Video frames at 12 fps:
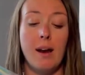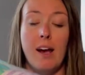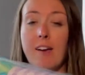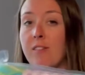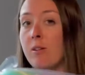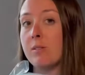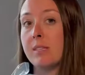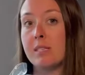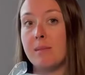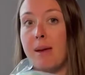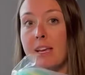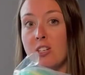I've used it to
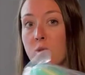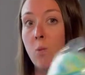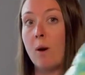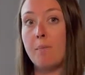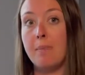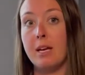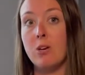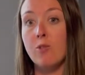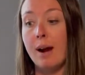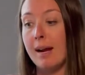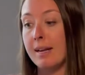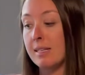make just one big
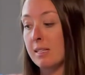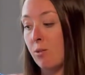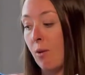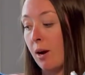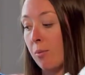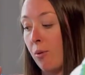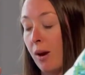granny square